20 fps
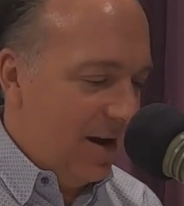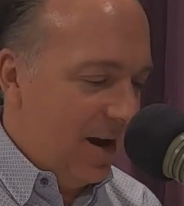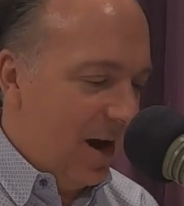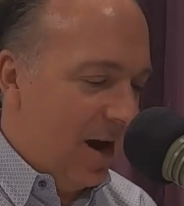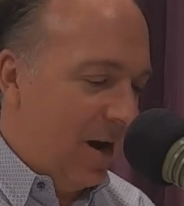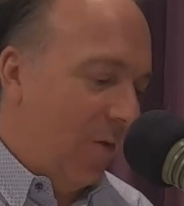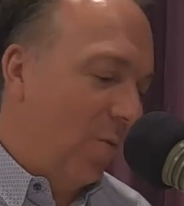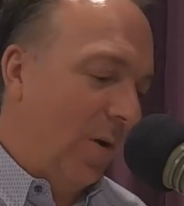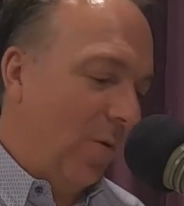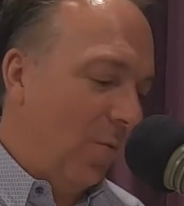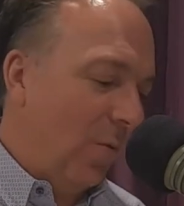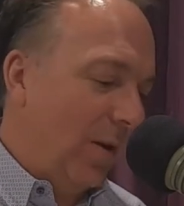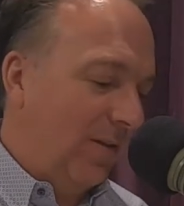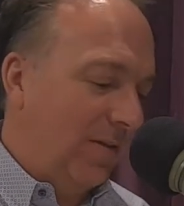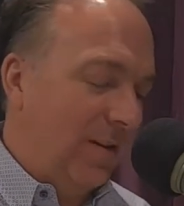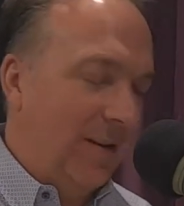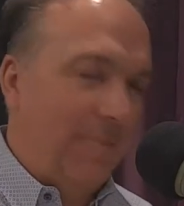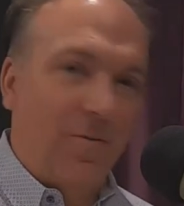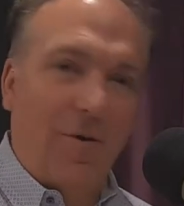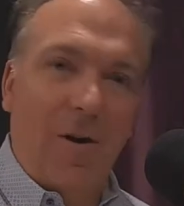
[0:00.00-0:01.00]
Where we
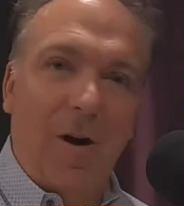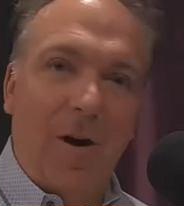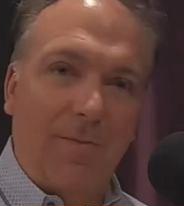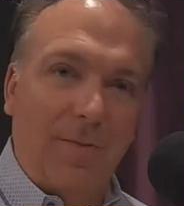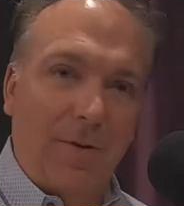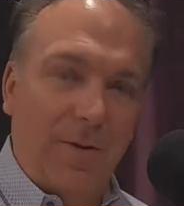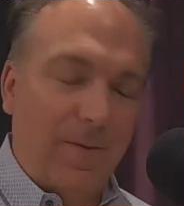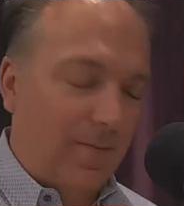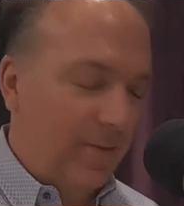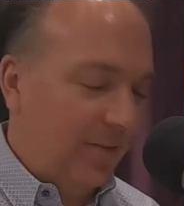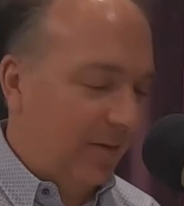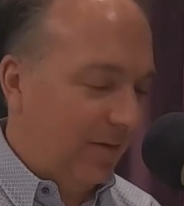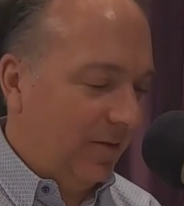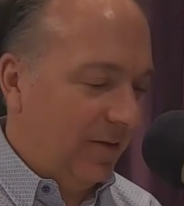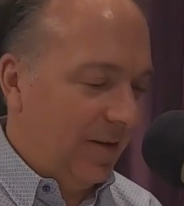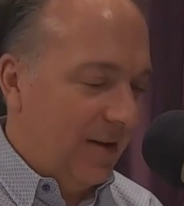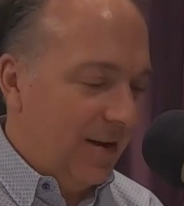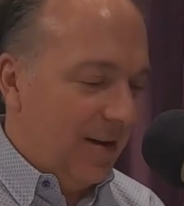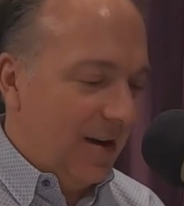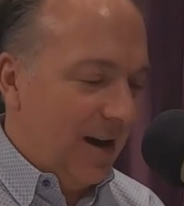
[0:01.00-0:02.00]
see
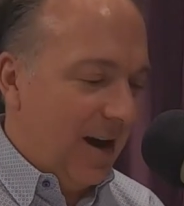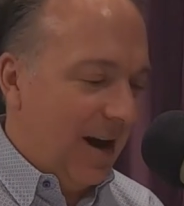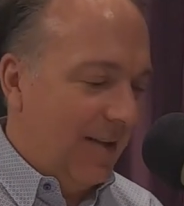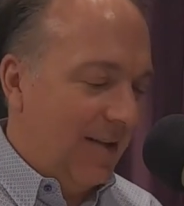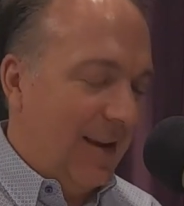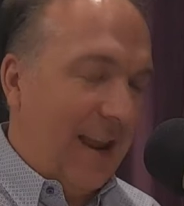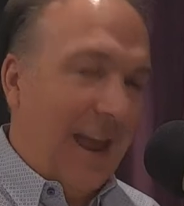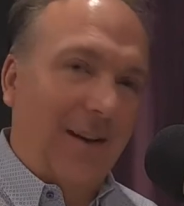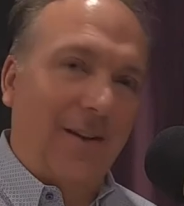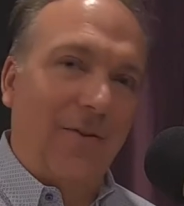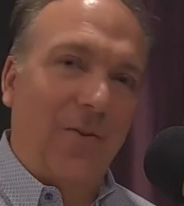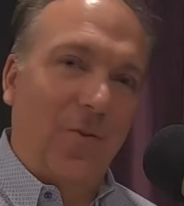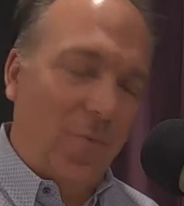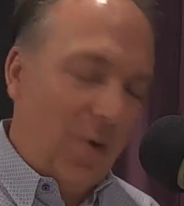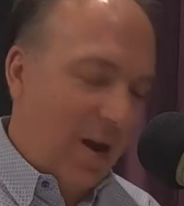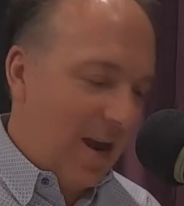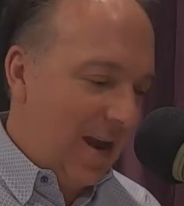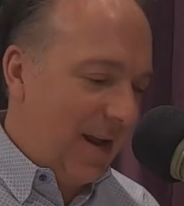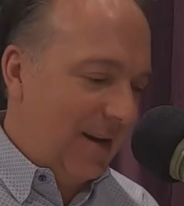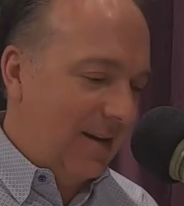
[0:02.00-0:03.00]
problems that get in the
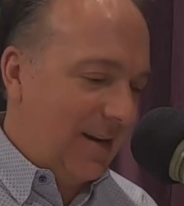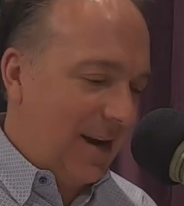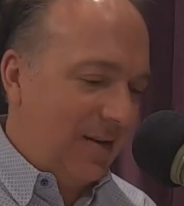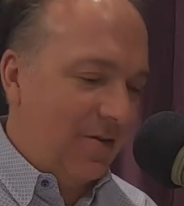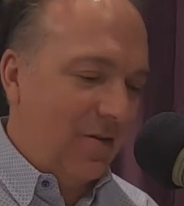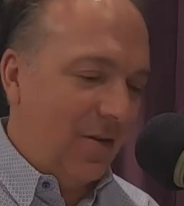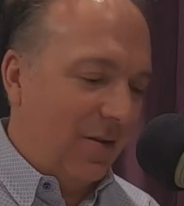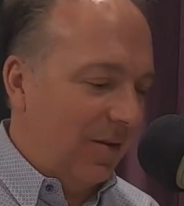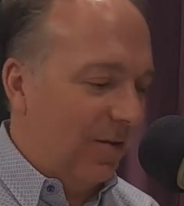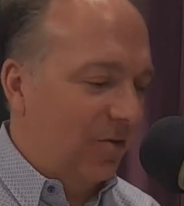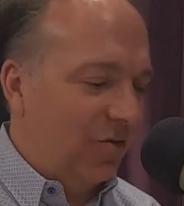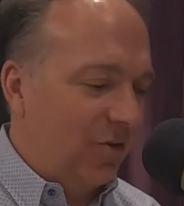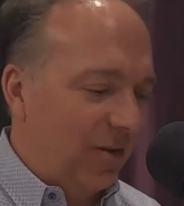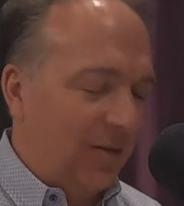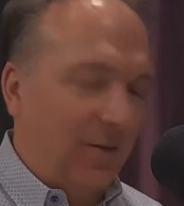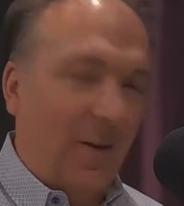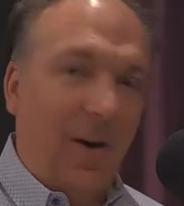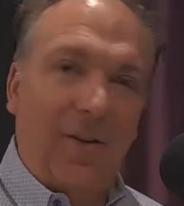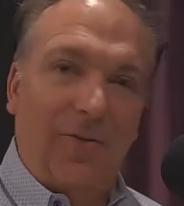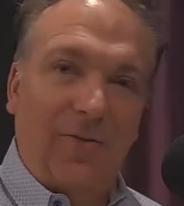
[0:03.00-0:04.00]
way, technology
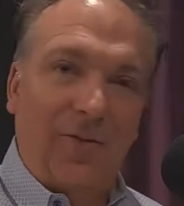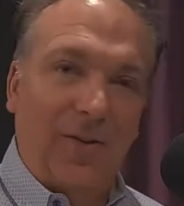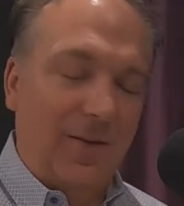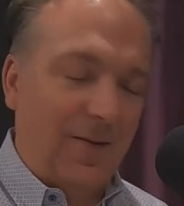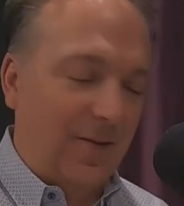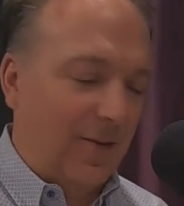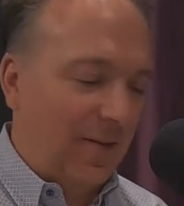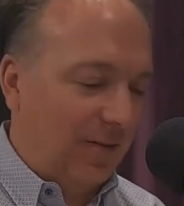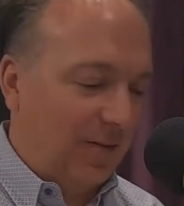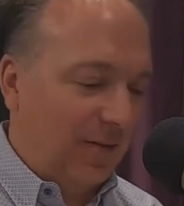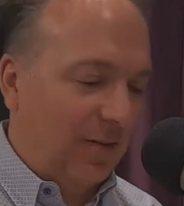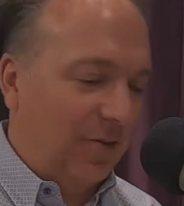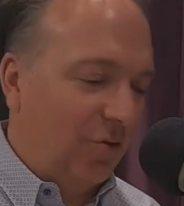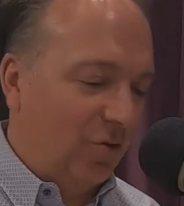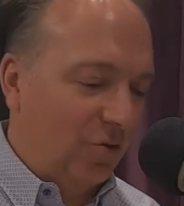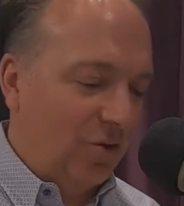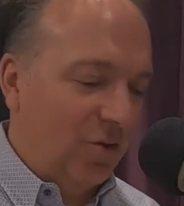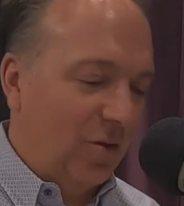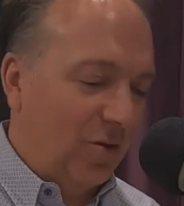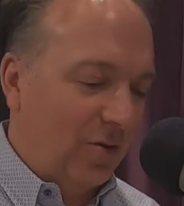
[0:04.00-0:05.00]
is often the
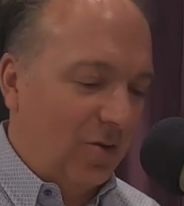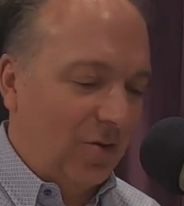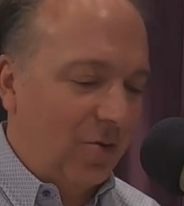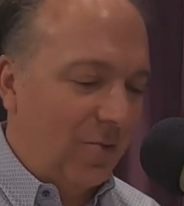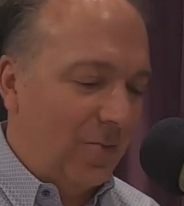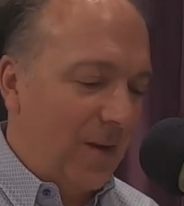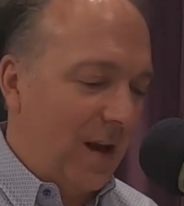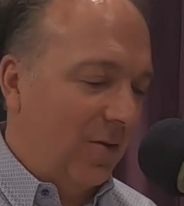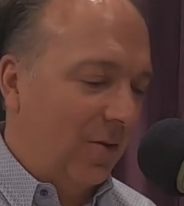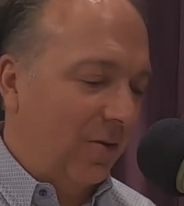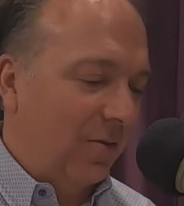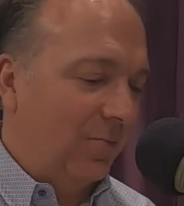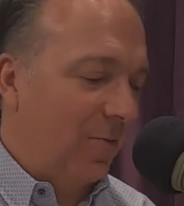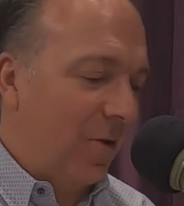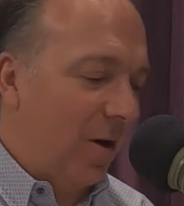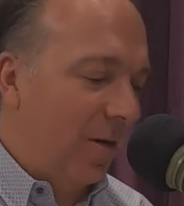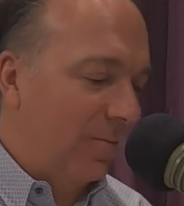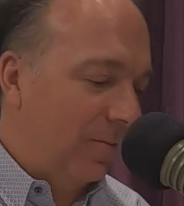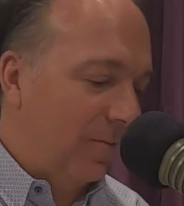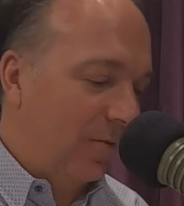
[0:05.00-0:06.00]
solution to make those
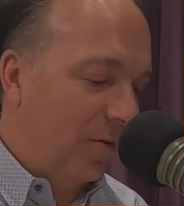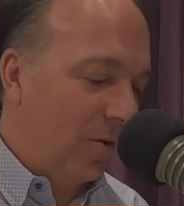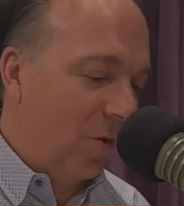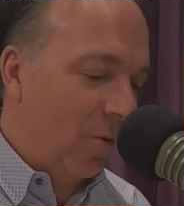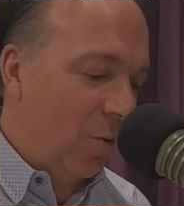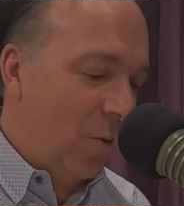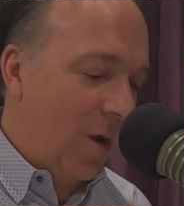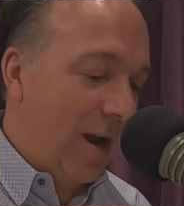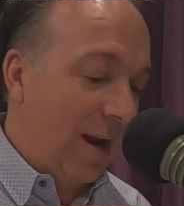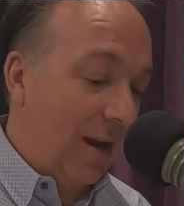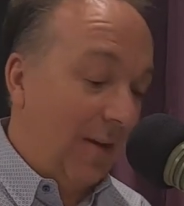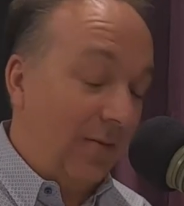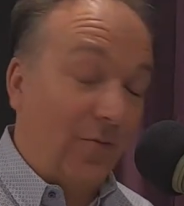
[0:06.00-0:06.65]
problems go away.